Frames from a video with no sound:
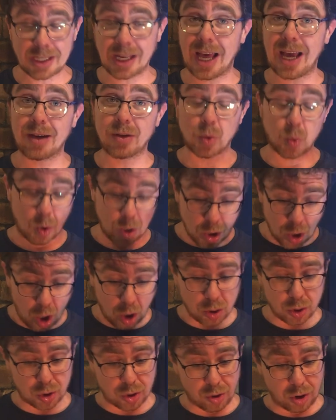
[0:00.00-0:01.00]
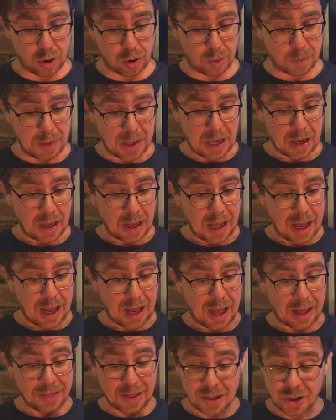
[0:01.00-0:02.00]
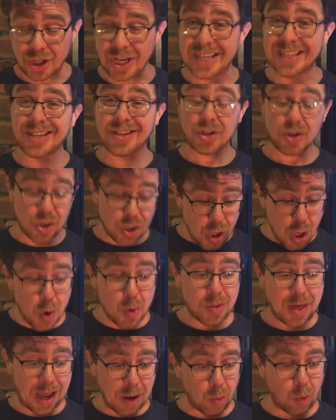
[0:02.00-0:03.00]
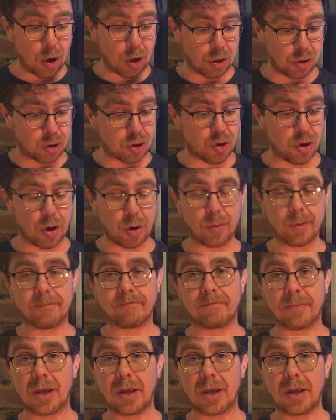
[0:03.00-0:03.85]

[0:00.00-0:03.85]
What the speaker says: claims were not true and that Jesus knew they weren't true,